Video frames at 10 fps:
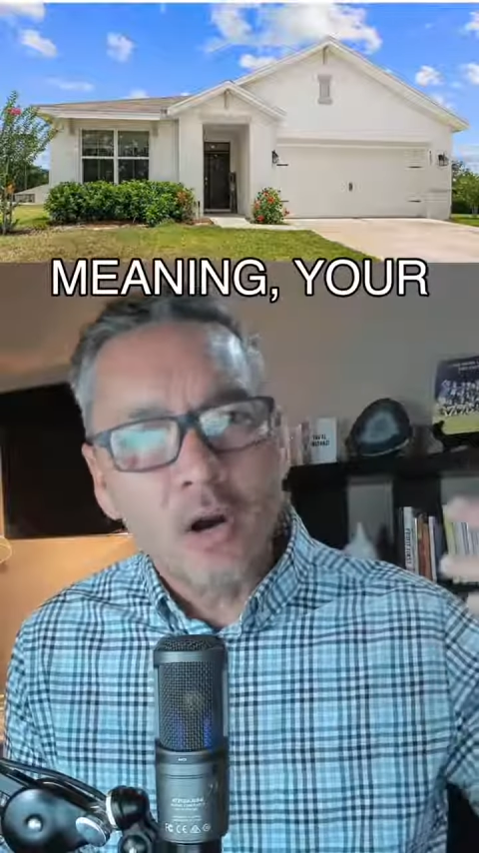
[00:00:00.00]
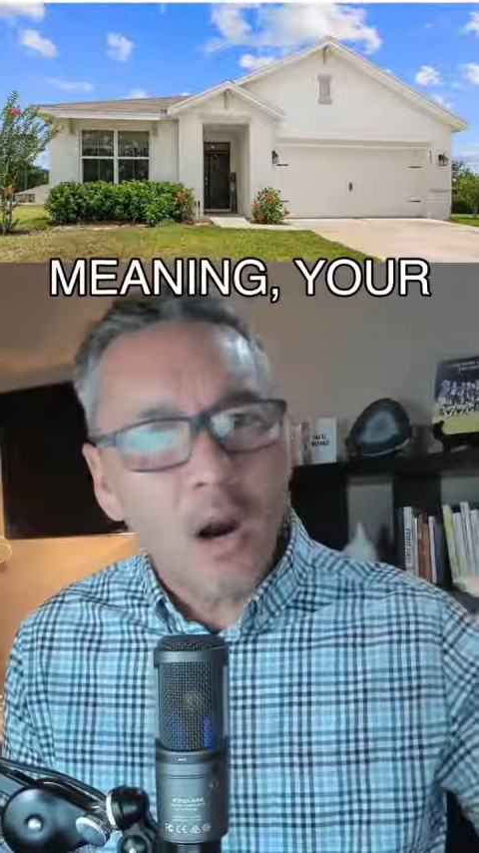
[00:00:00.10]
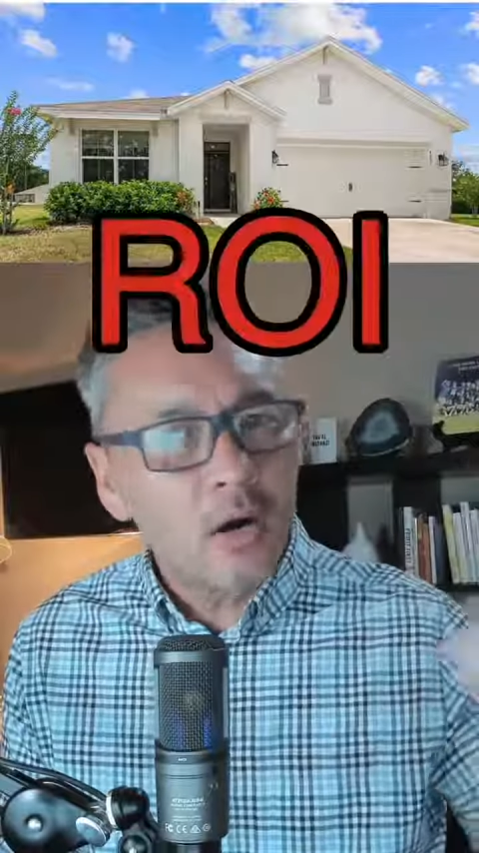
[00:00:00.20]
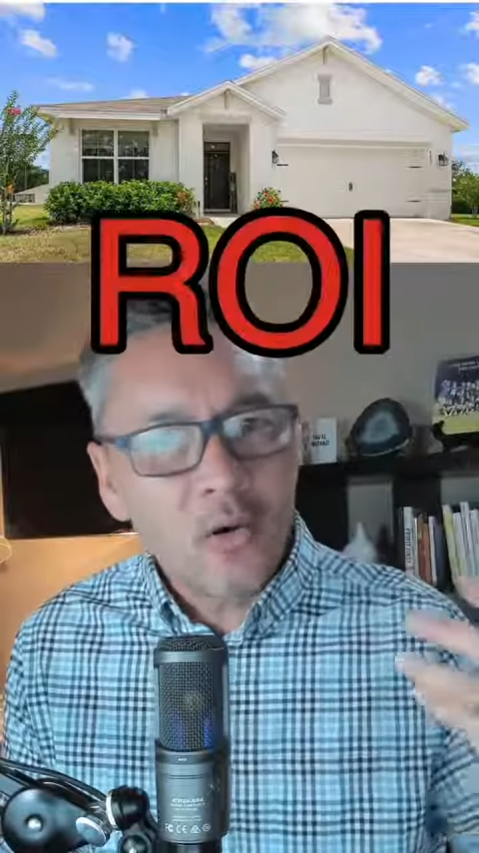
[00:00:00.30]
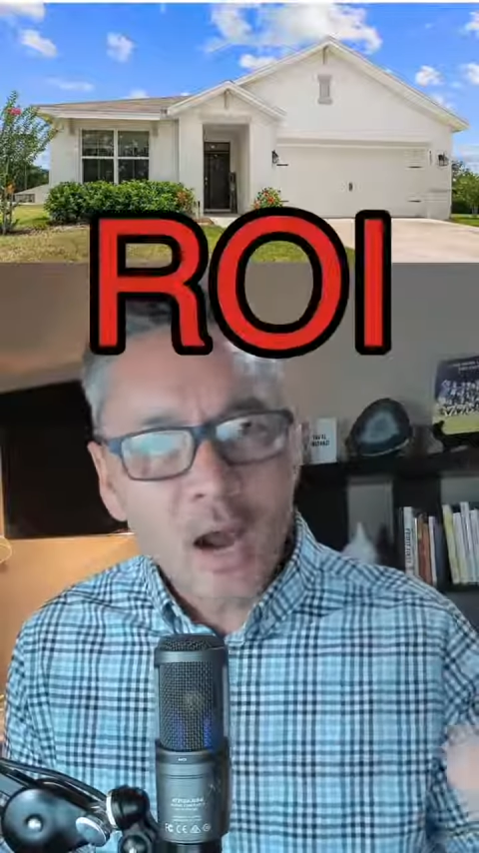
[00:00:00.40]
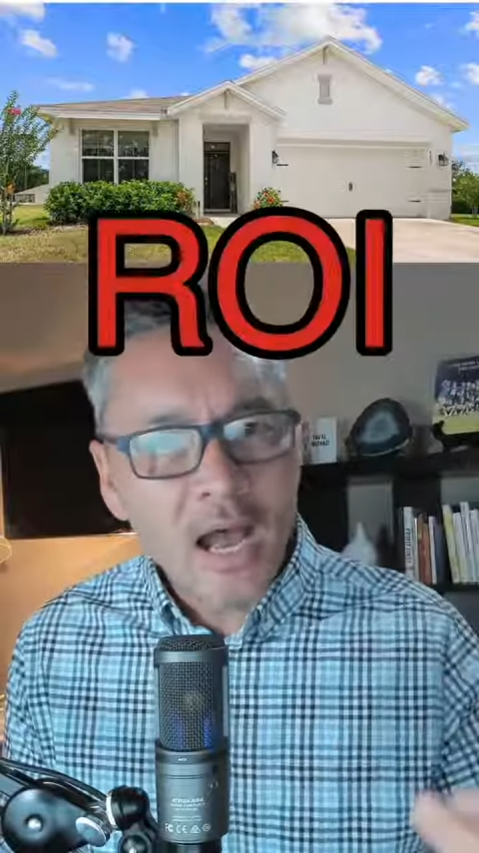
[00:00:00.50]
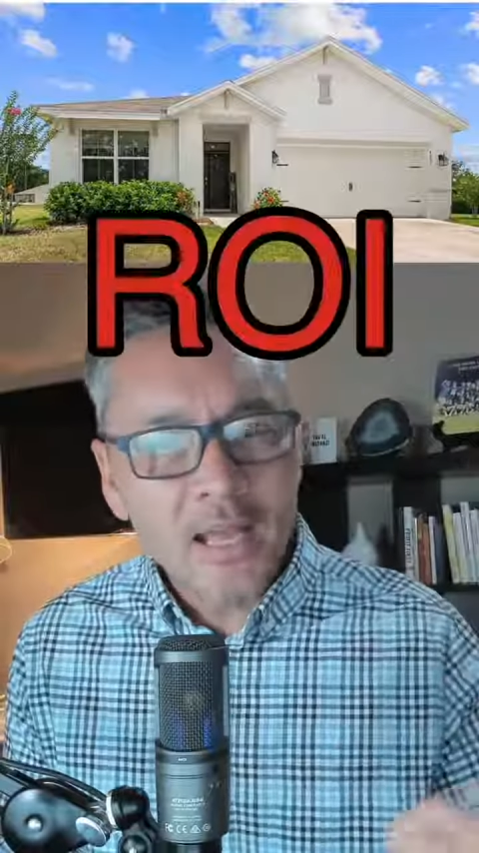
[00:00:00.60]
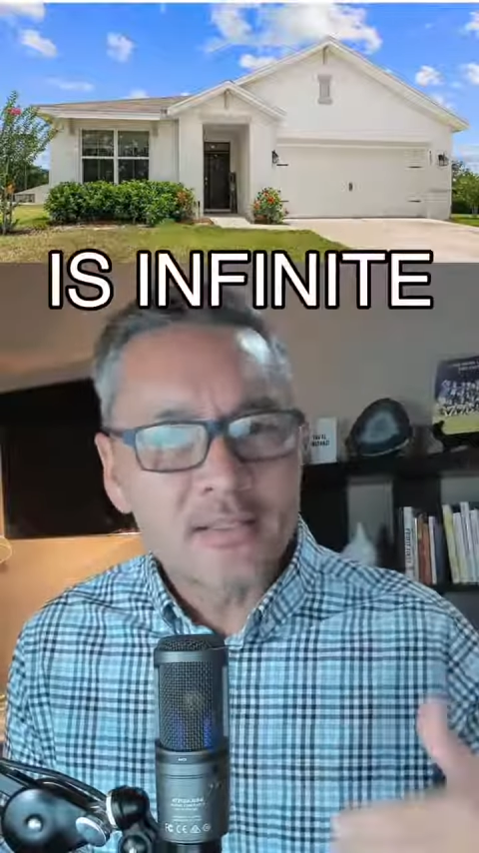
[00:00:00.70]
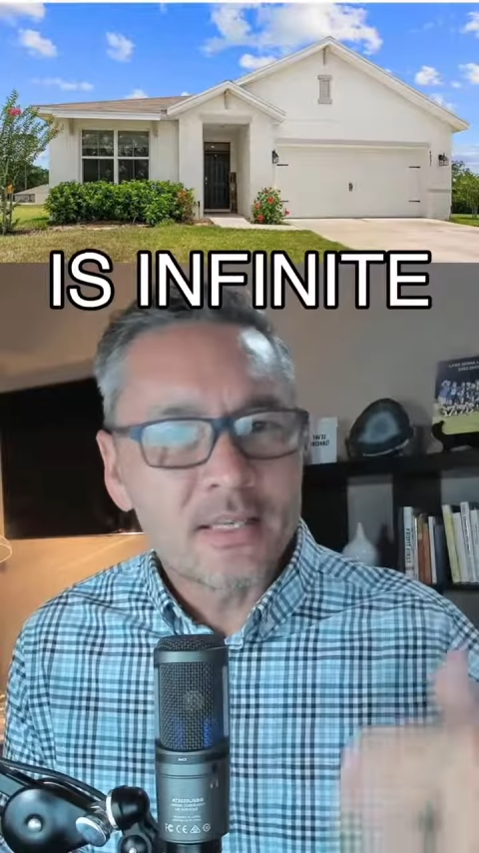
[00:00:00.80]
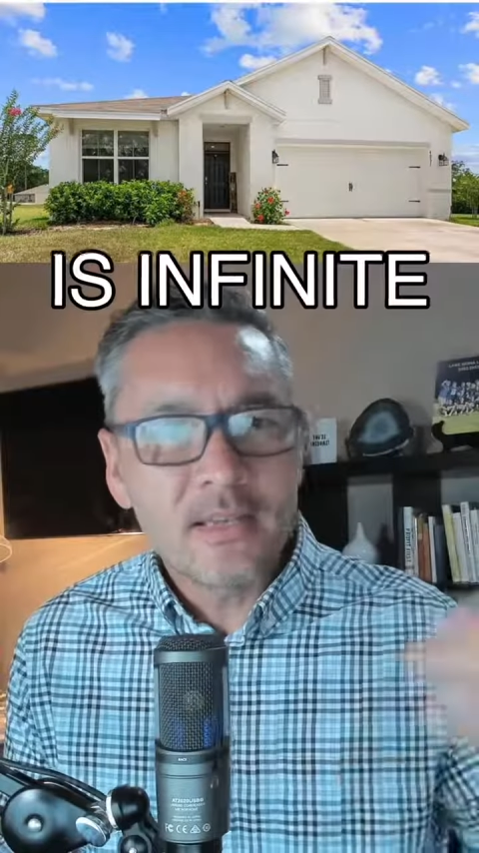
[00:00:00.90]
ROI
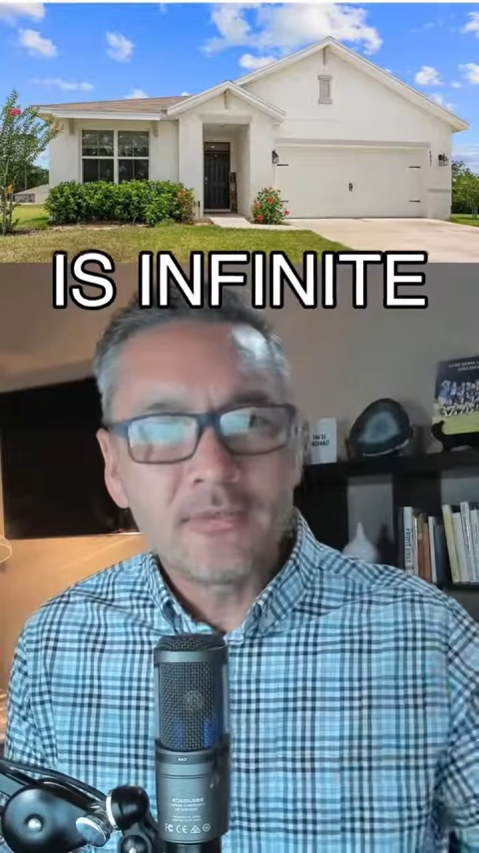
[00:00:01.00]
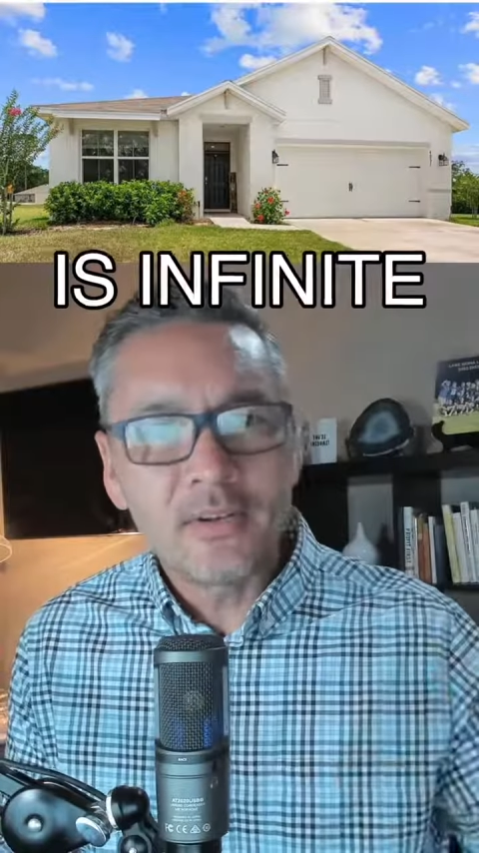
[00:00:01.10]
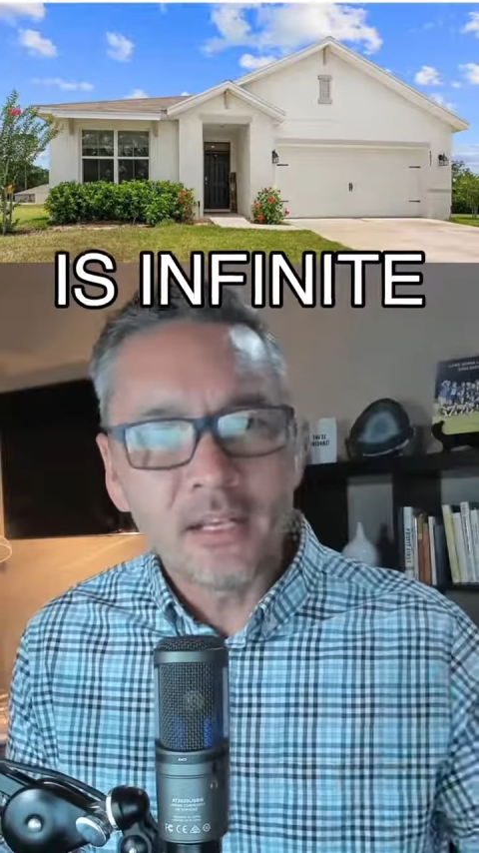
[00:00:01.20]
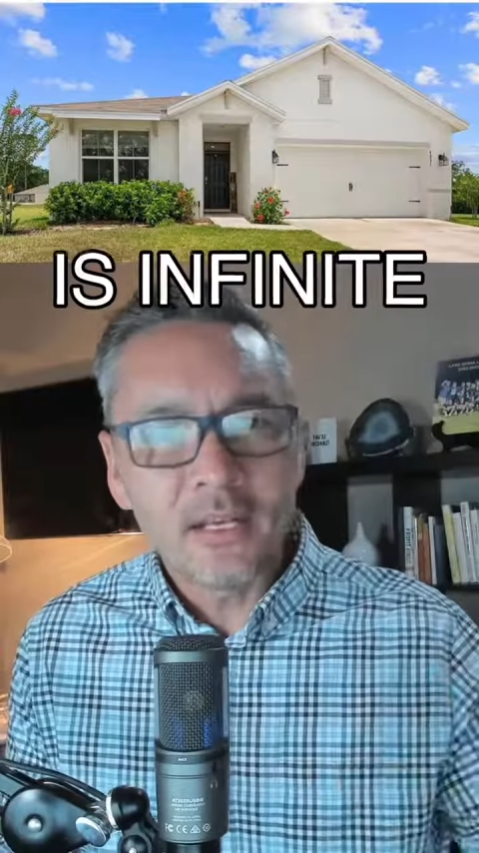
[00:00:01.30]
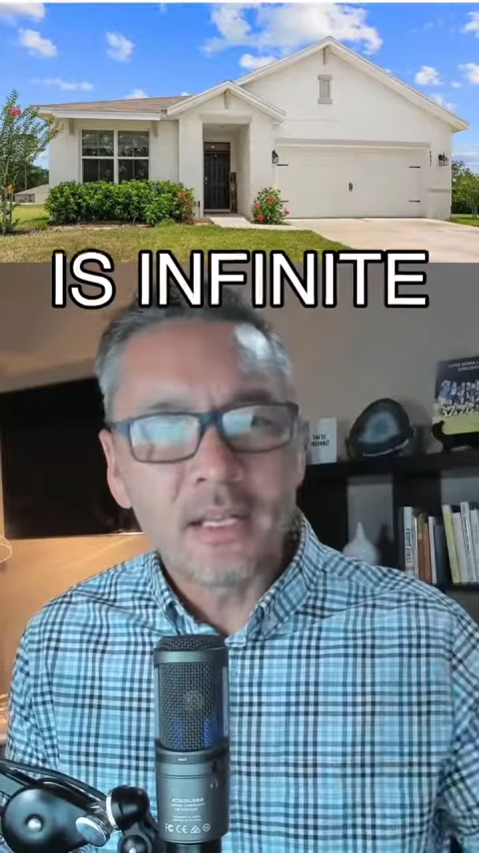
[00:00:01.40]
is infinite